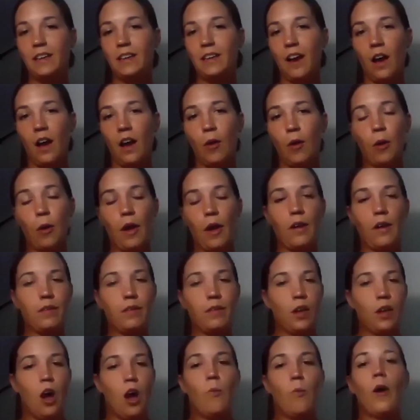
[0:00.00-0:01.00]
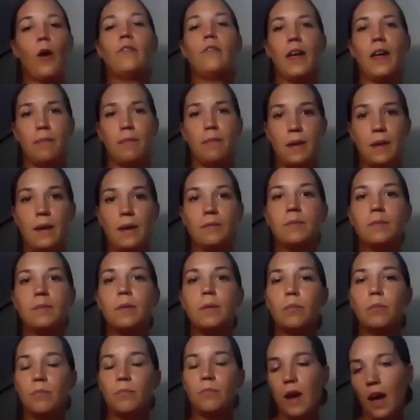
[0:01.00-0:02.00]
I won't name names,
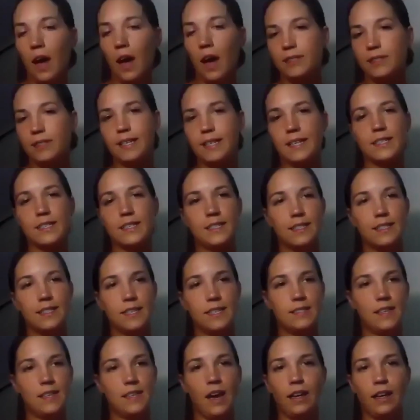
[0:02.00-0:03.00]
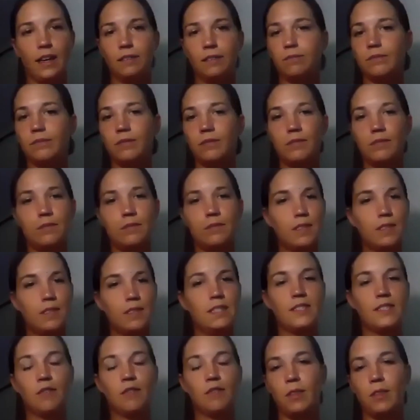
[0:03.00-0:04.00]
but heard sentences like,
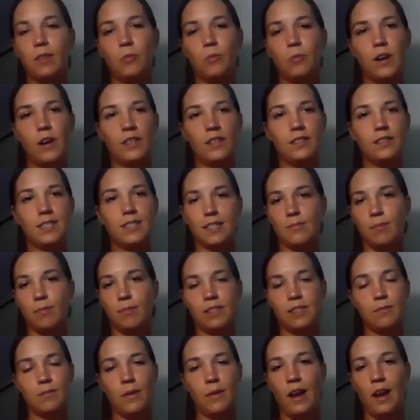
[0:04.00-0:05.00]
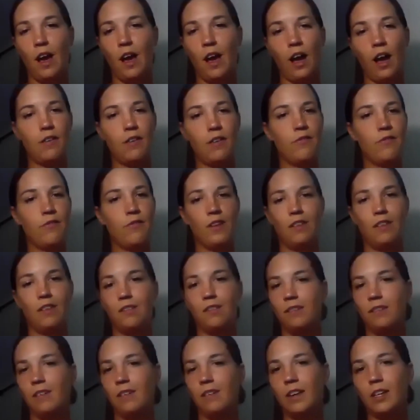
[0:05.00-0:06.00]
these have been the worst 6 months of my life, and,
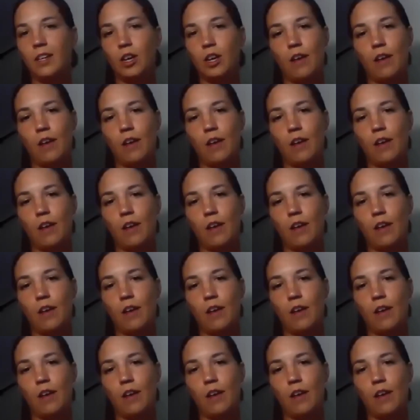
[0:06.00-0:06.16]
you